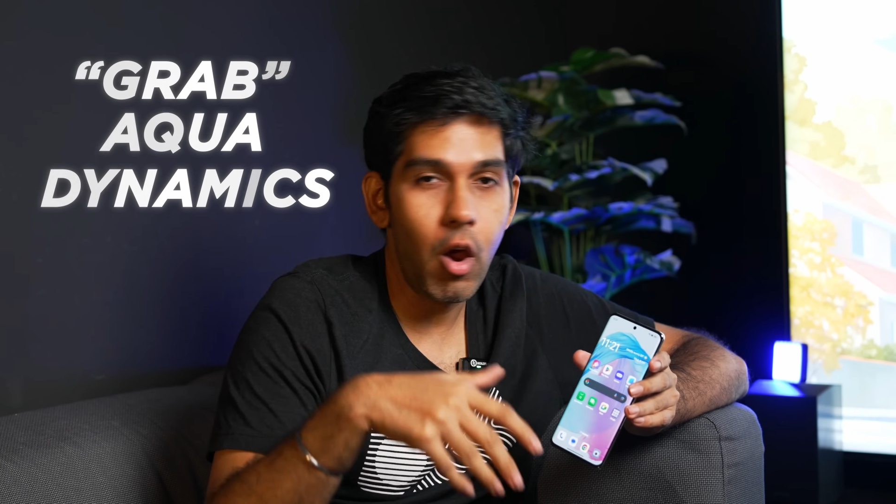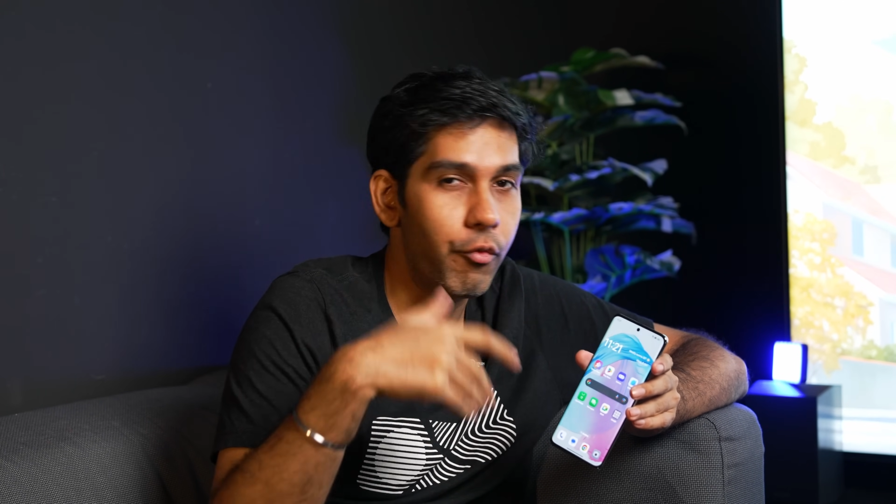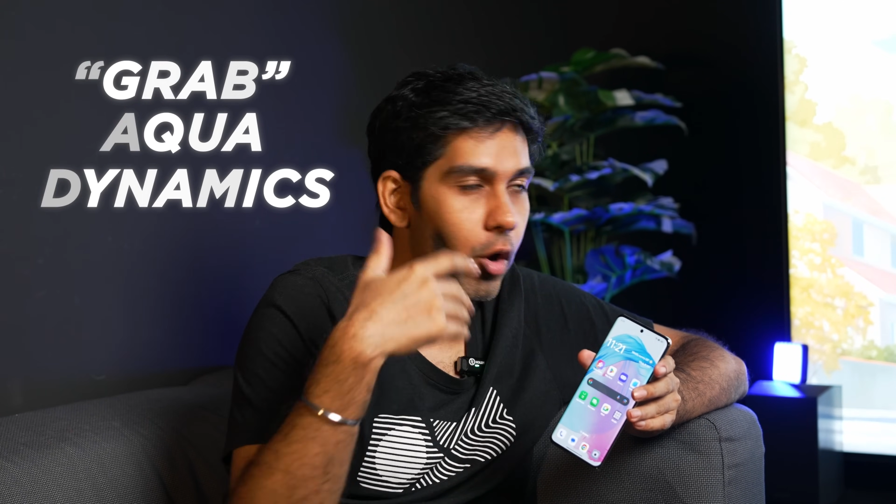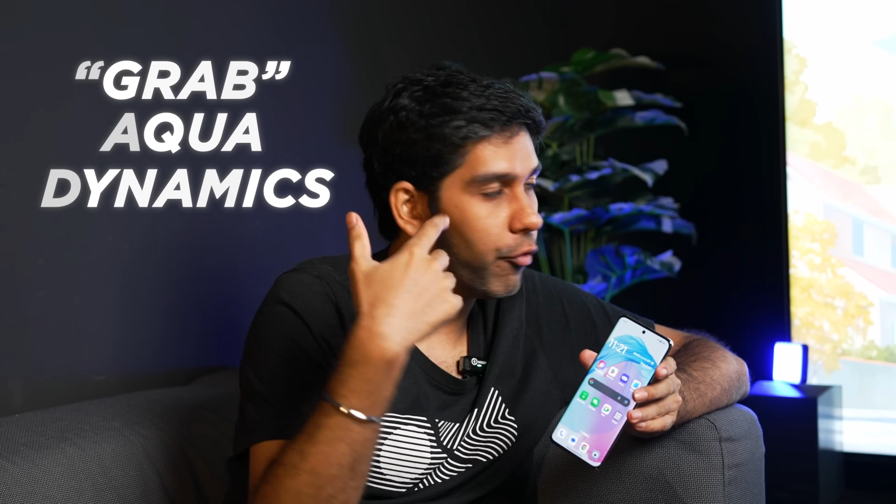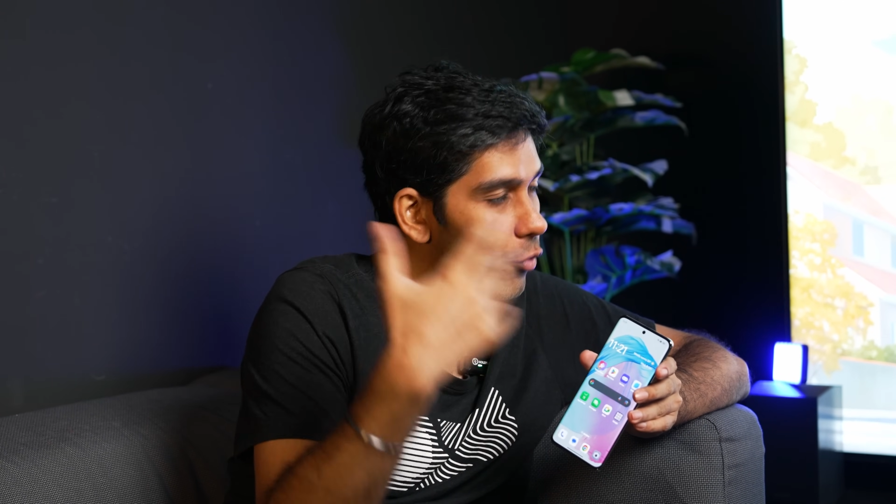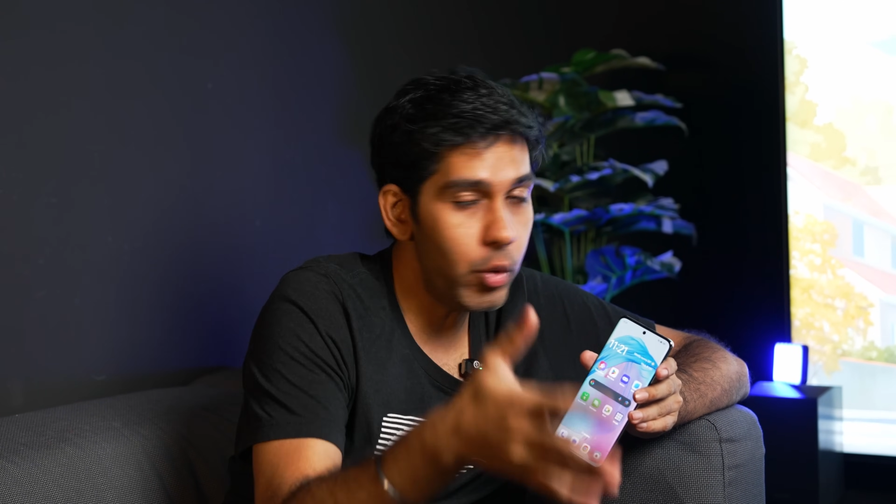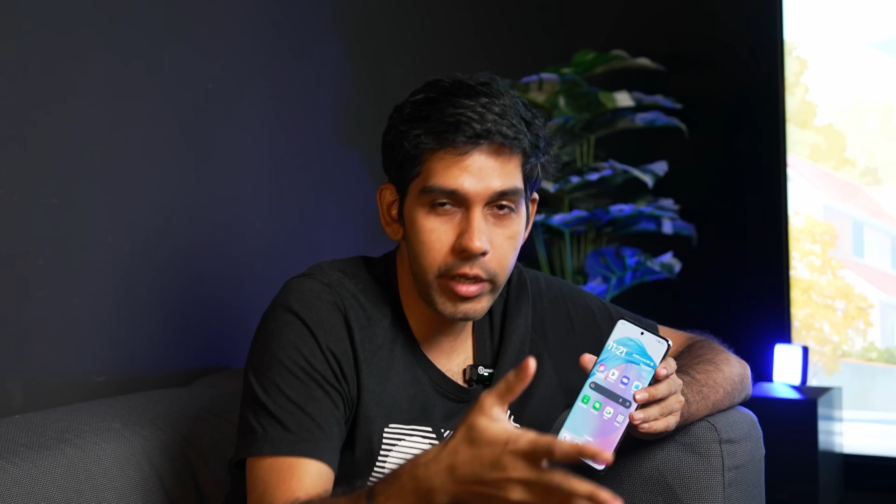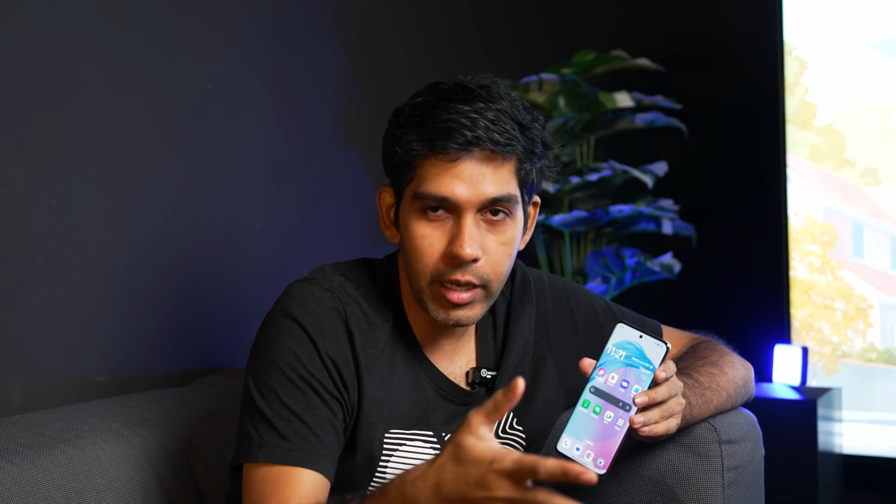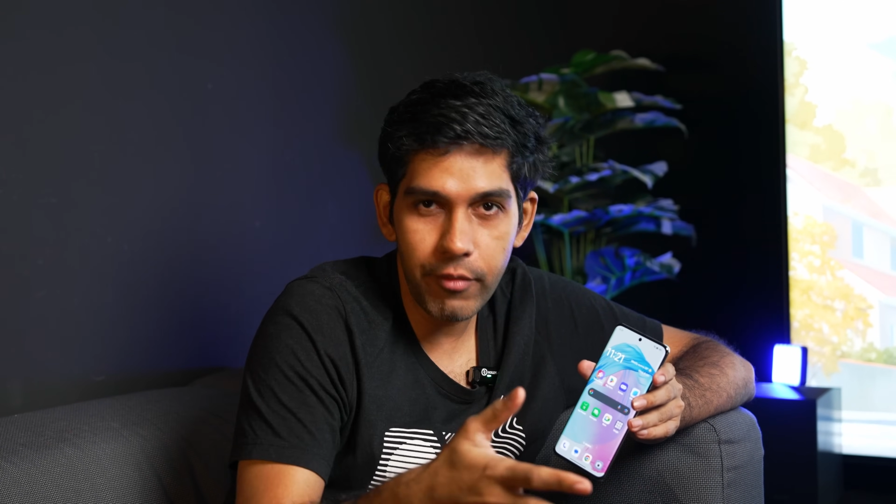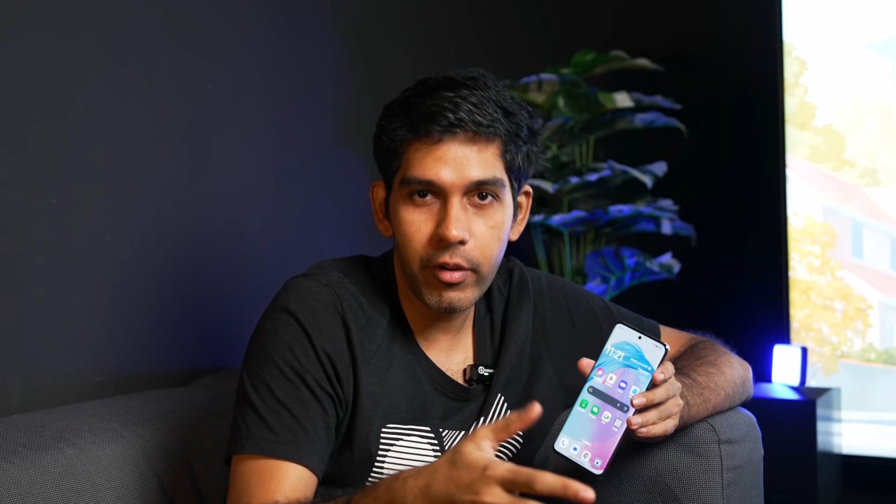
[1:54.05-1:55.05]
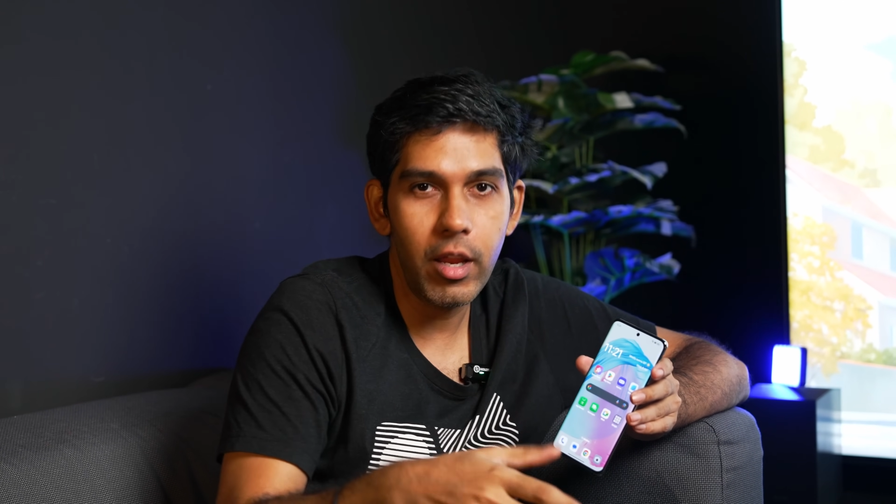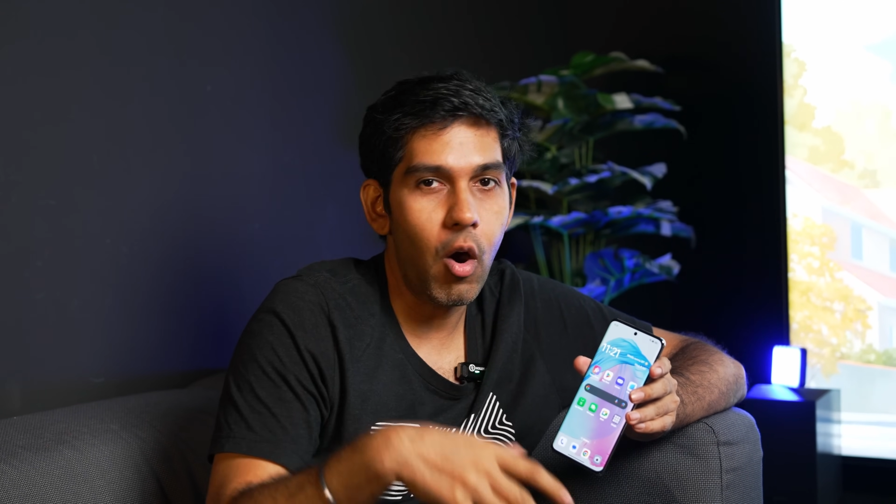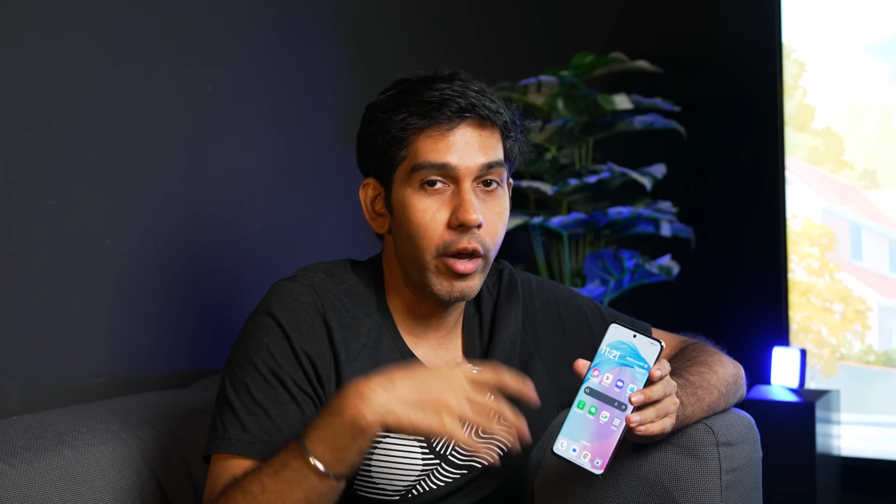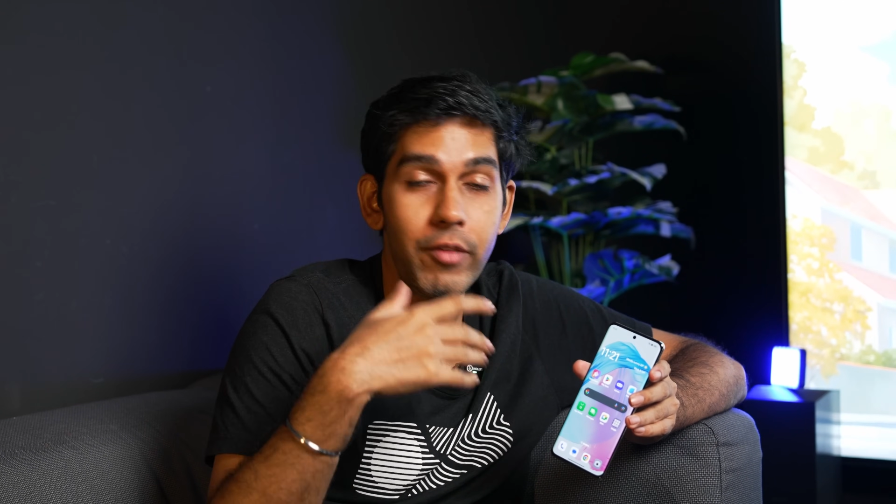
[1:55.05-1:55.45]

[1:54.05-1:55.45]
of your food delivery or